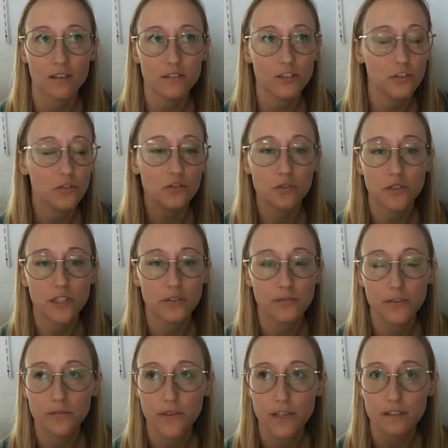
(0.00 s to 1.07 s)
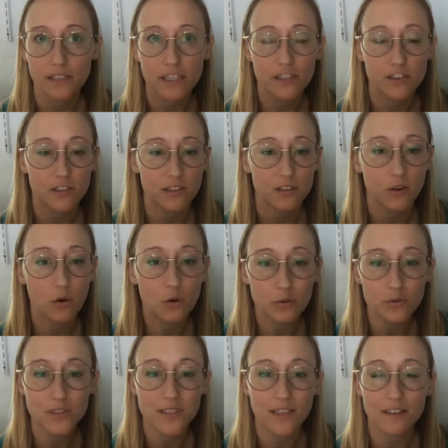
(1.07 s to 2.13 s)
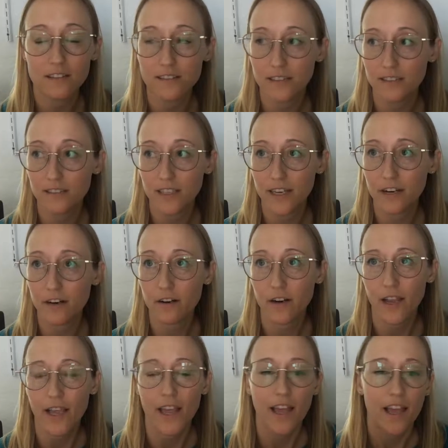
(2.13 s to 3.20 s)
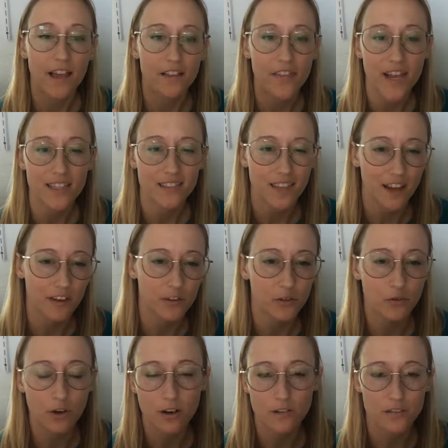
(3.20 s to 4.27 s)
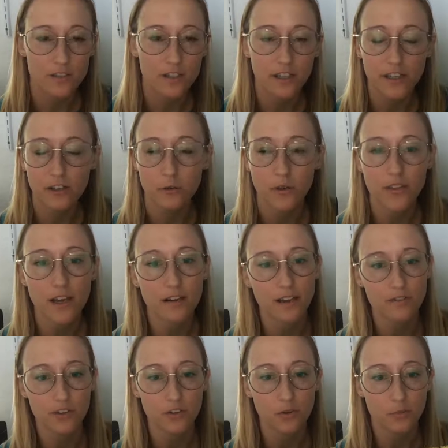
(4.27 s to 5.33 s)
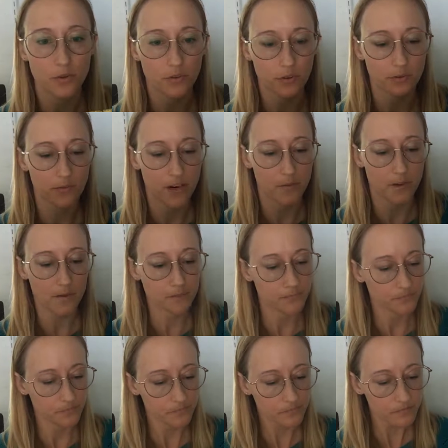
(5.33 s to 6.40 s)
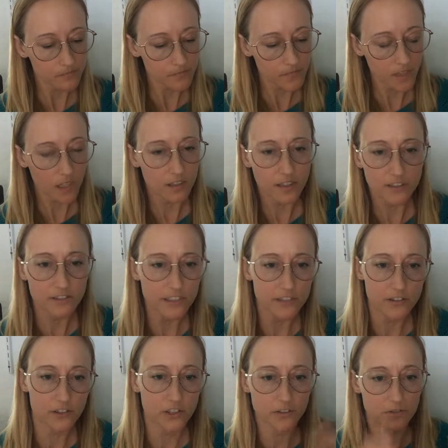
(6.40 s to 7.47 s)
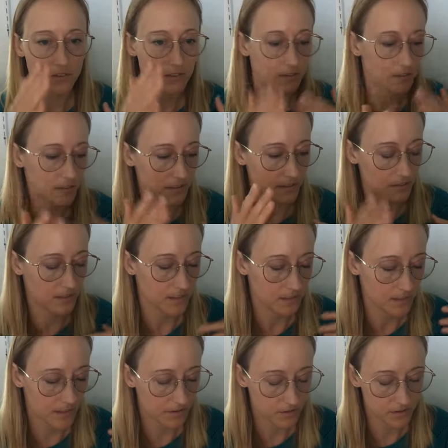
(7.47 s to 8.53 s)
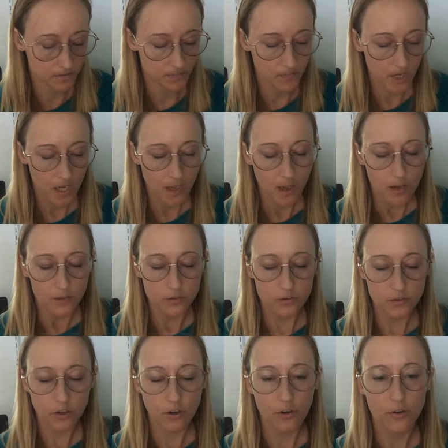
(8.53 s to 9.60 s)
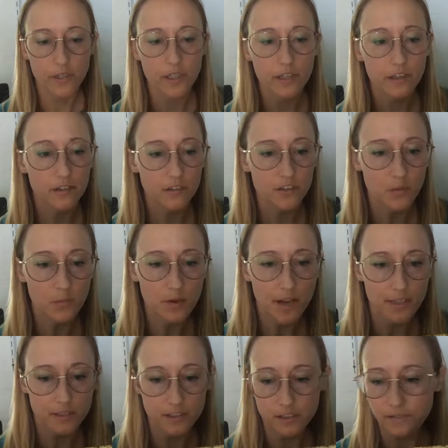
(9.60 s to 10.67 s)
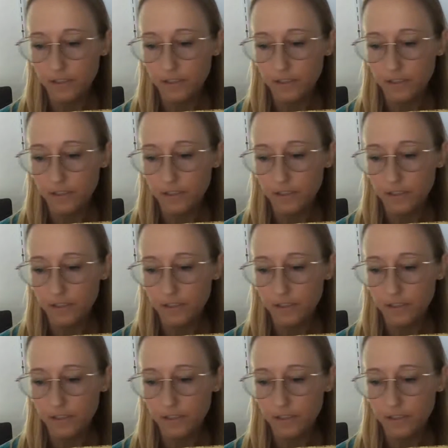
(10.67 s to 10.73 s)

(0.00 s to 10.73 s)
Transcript: there's no need for foundation. The whole cell is there, and that's how you harvest honey without having to pull the frame out. It like shifts the cells. So here's a plastic